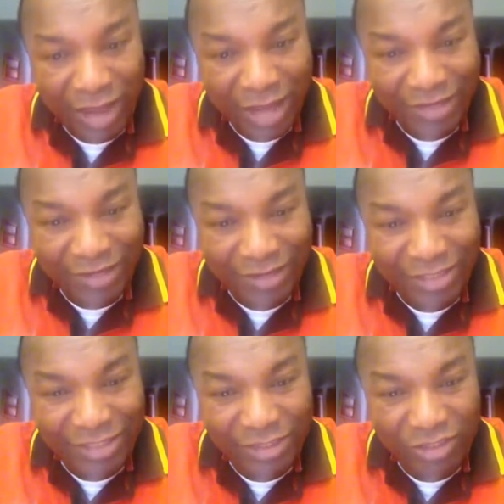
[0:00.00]
And the
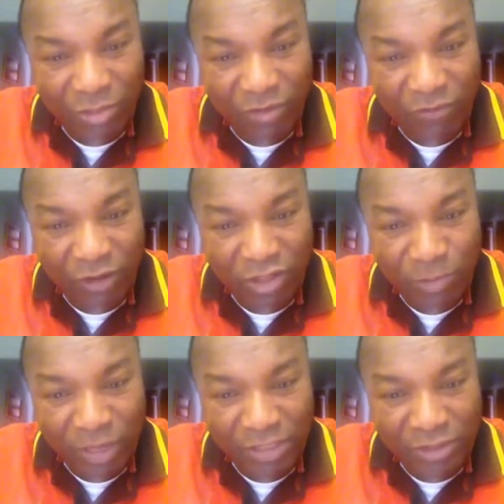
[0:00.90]
reason some of us
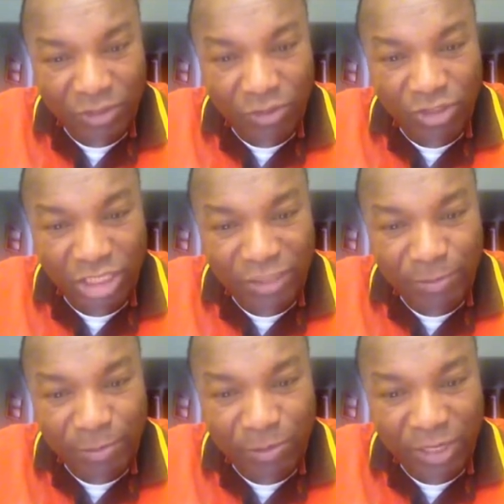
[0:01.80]
pastors don't teach
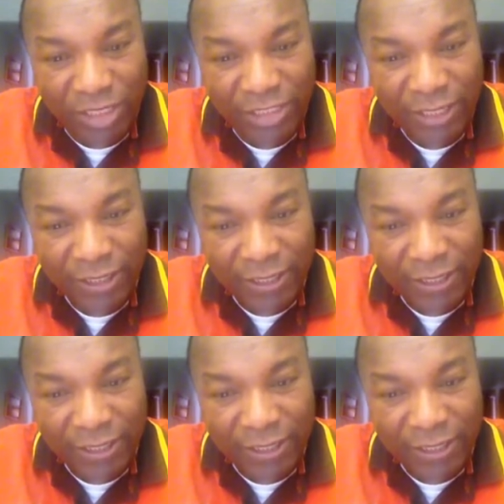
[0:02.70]
people this